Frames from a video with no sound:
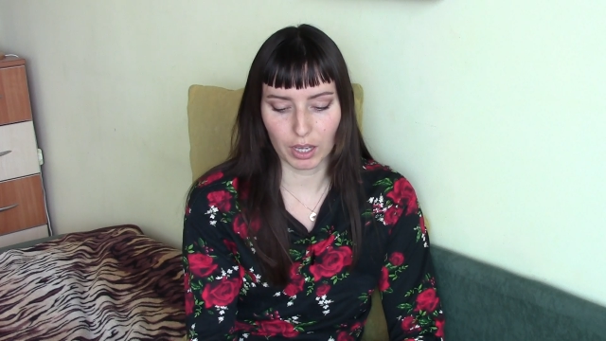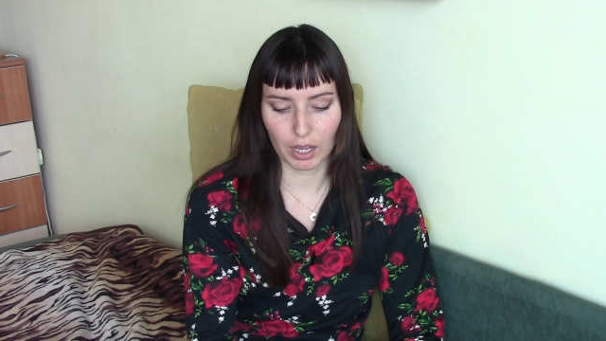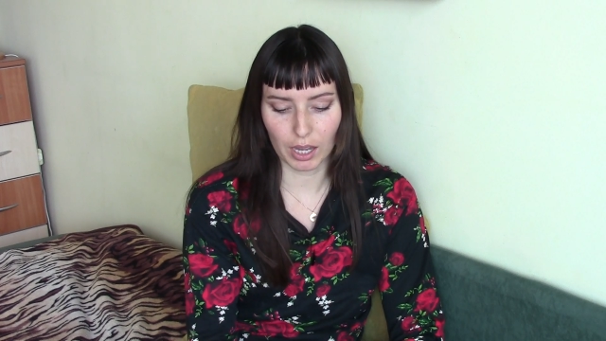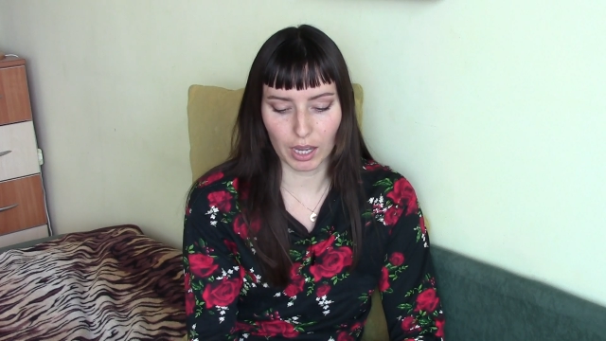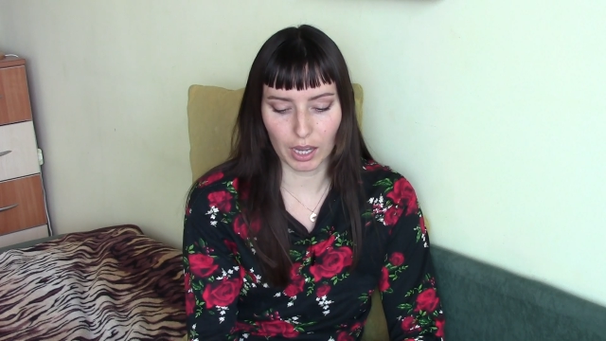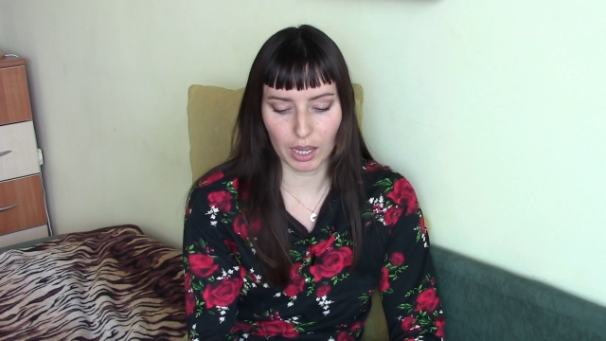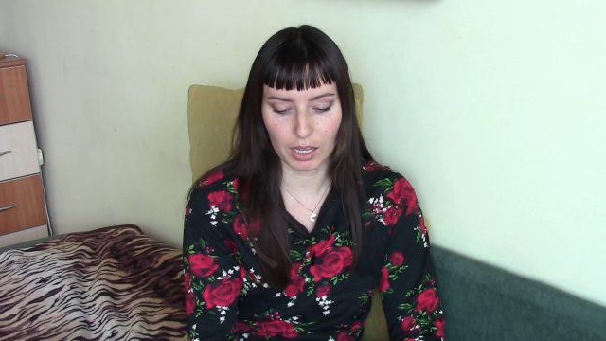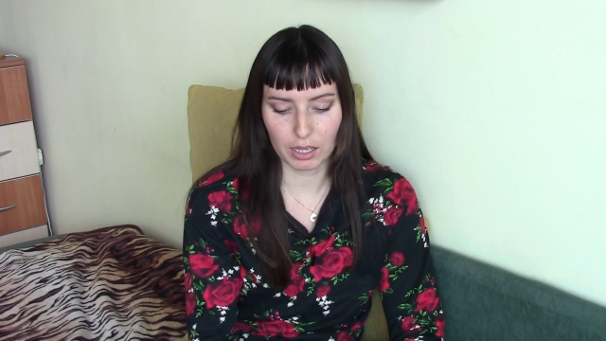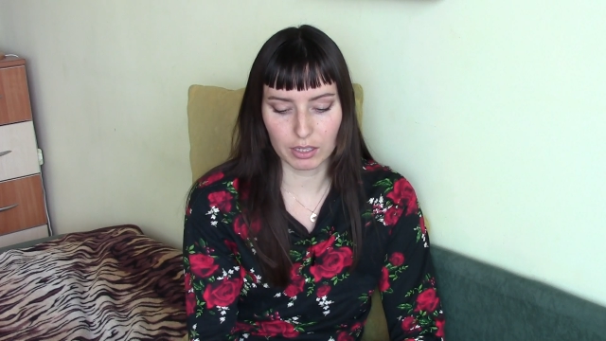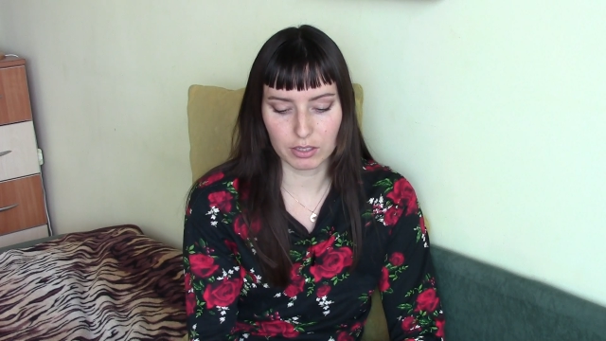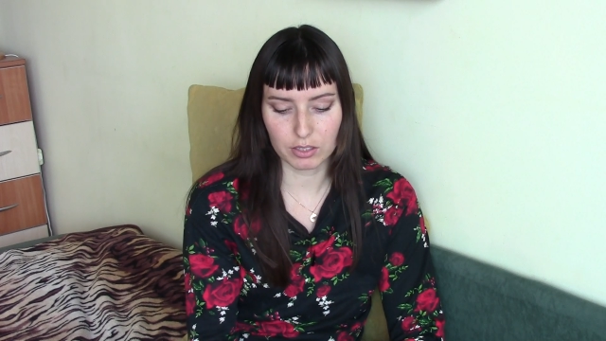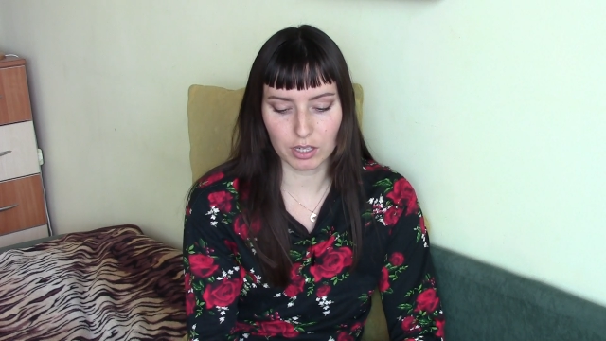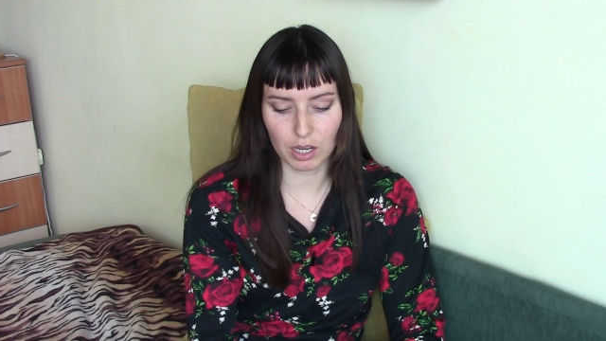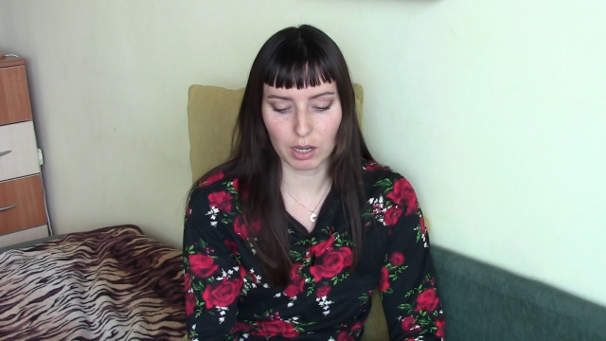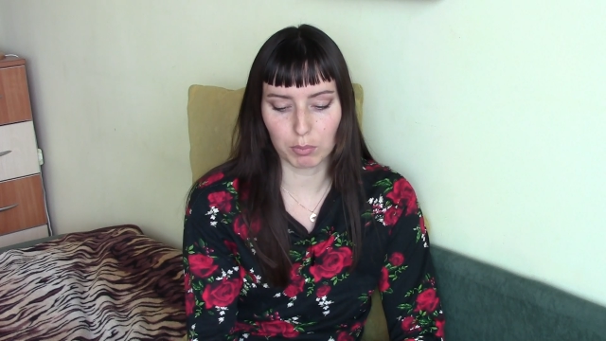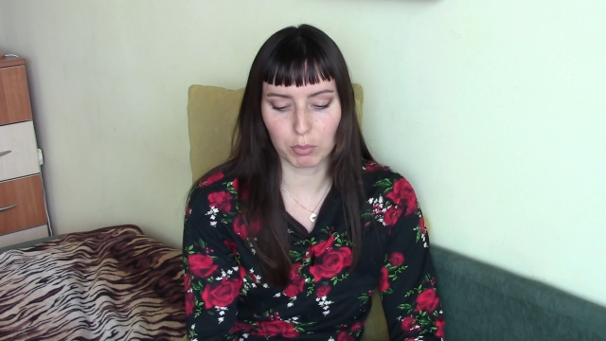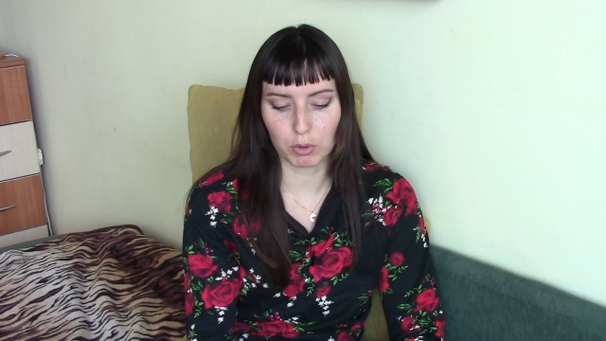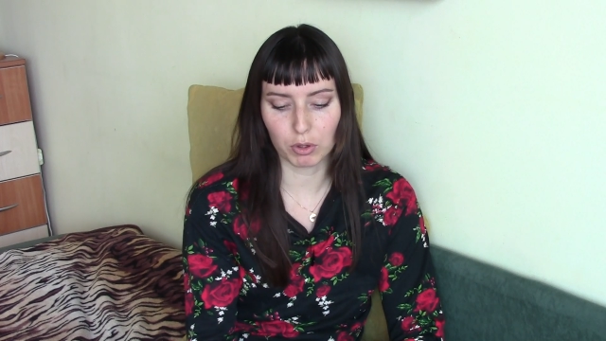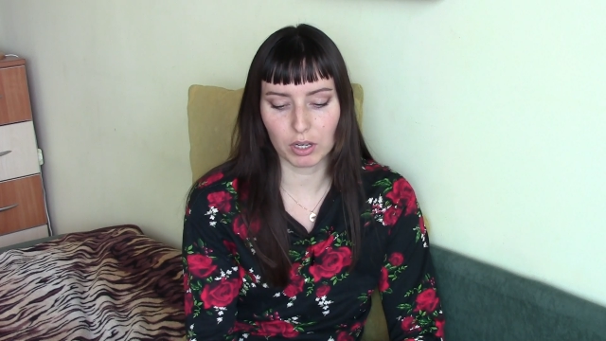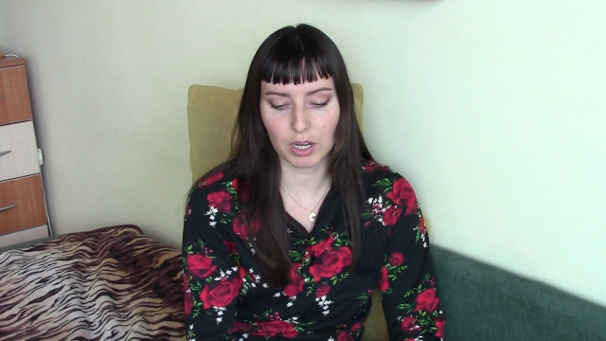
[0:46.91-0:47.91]
and
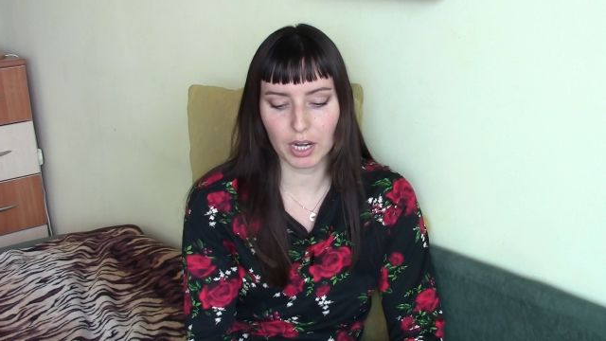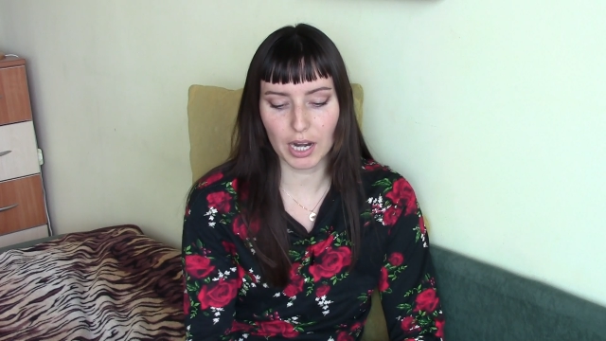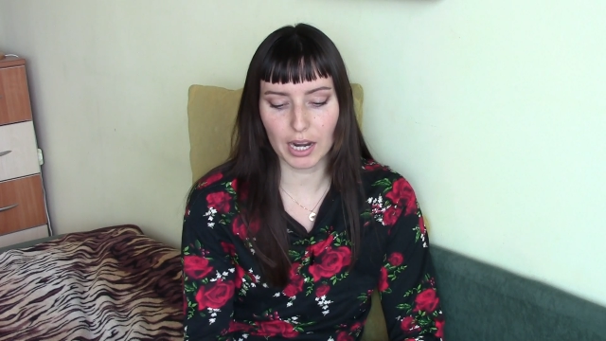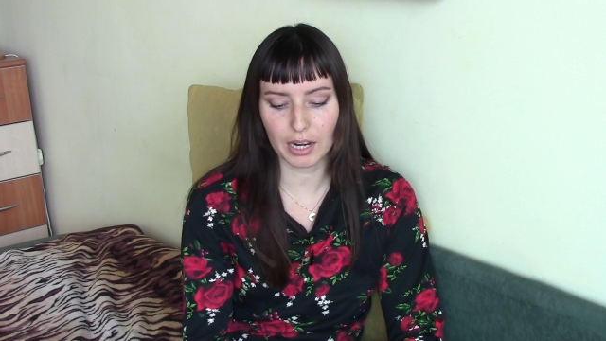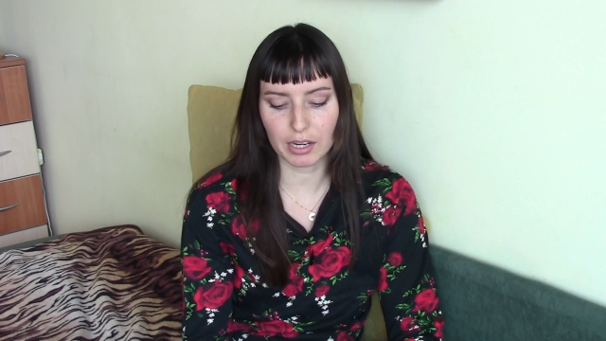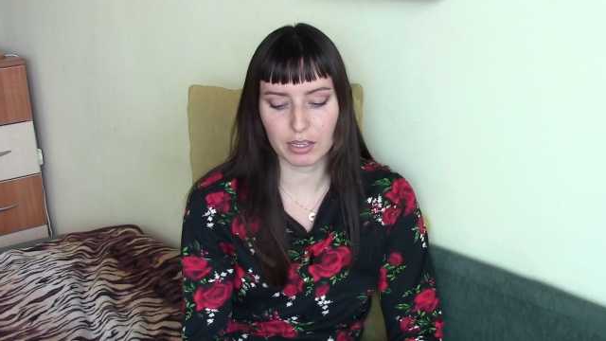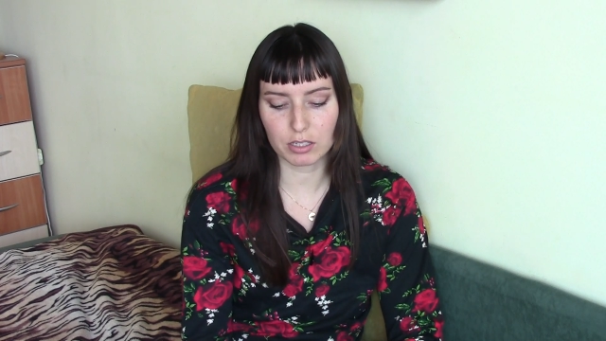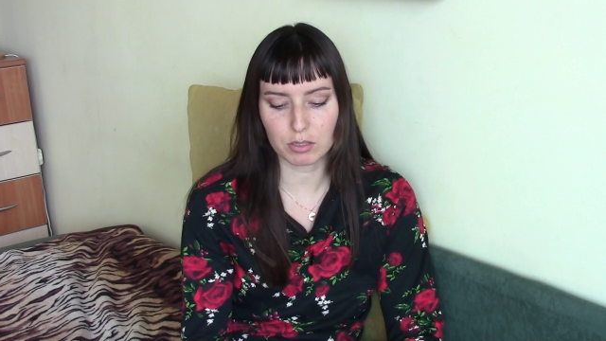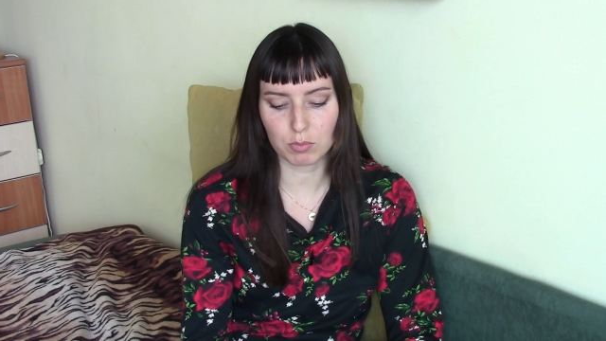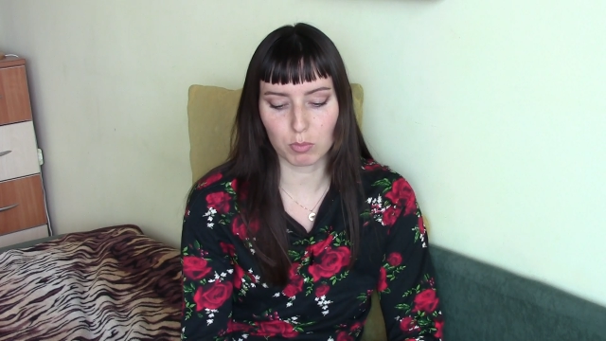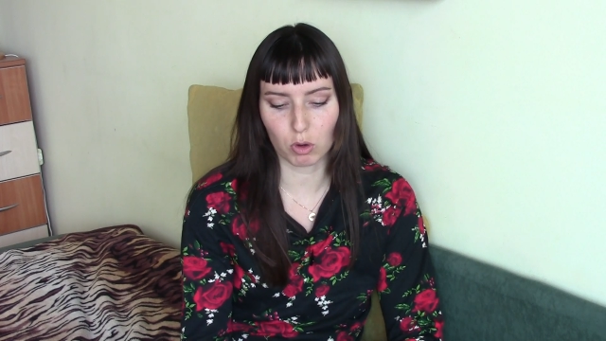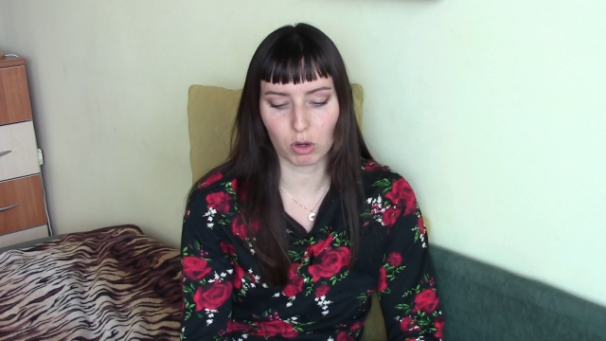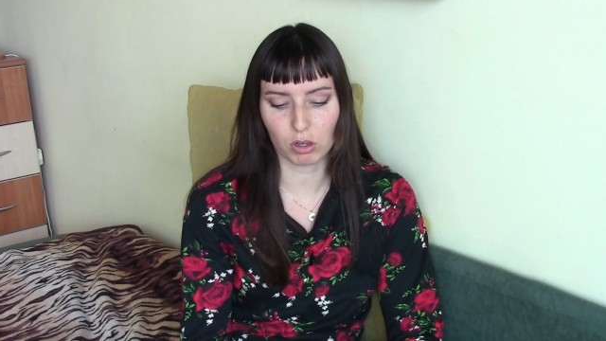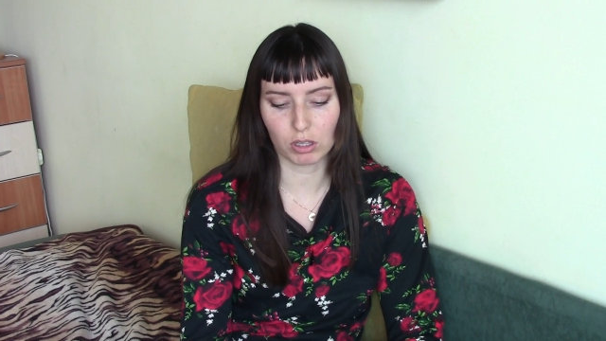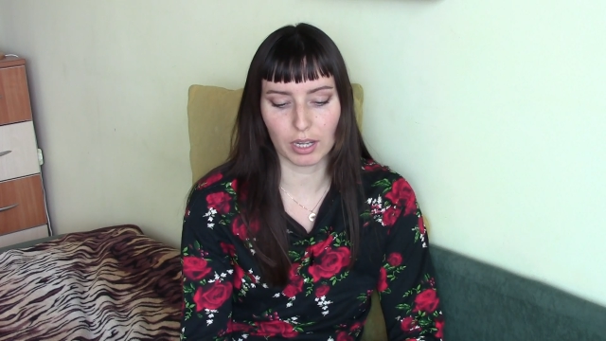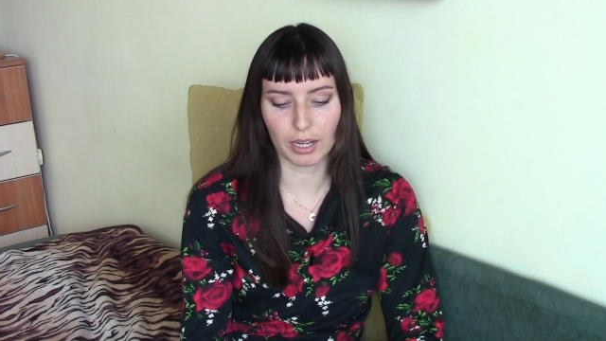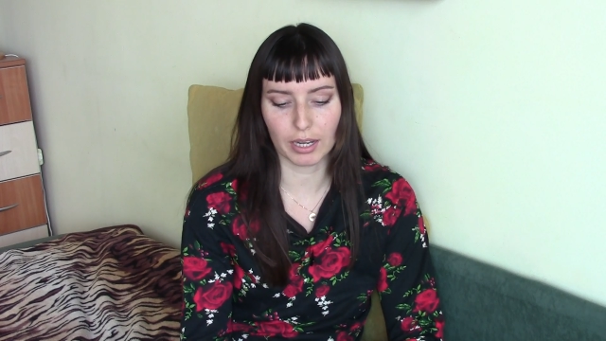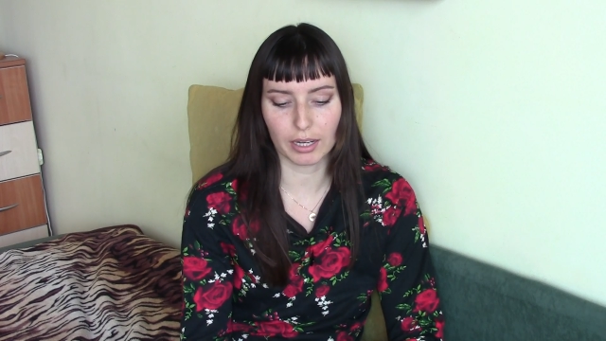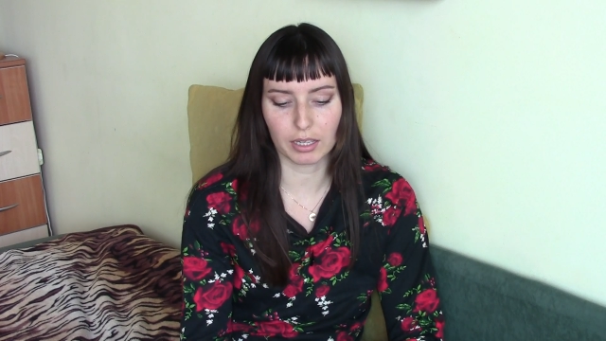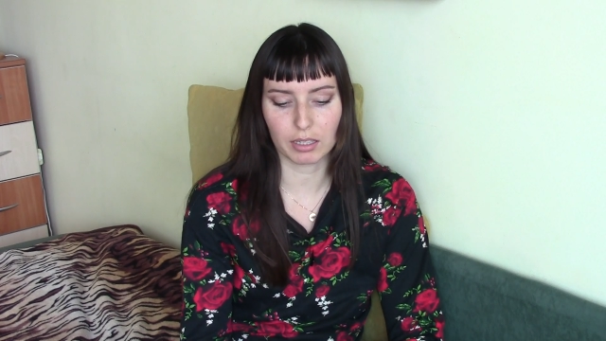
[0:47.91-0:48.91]
abulia is more
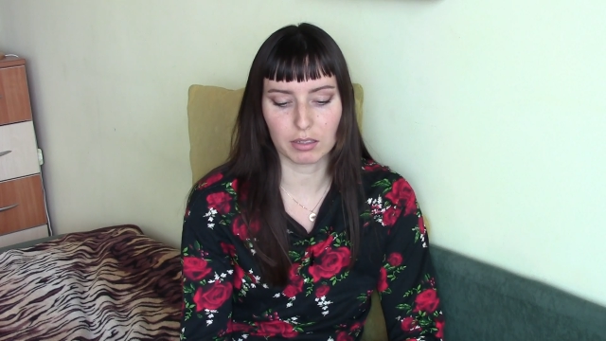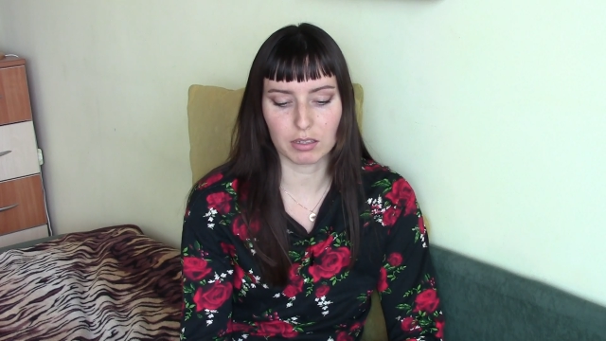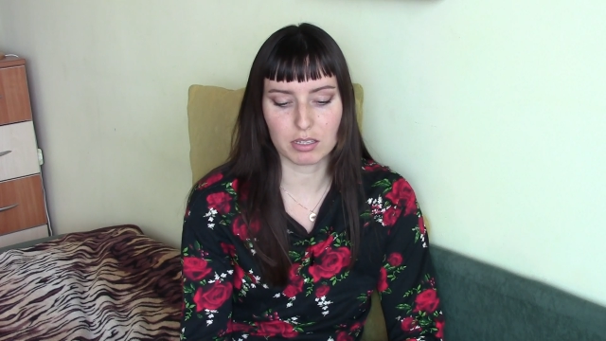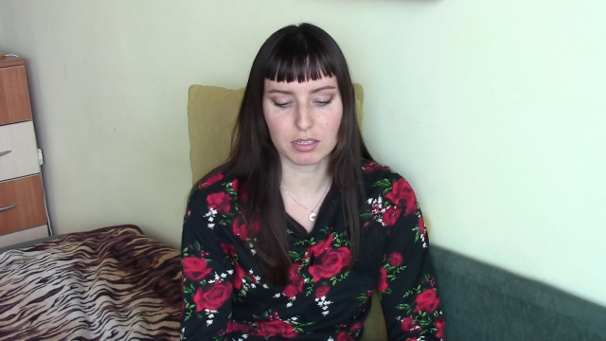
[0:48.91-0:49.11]
like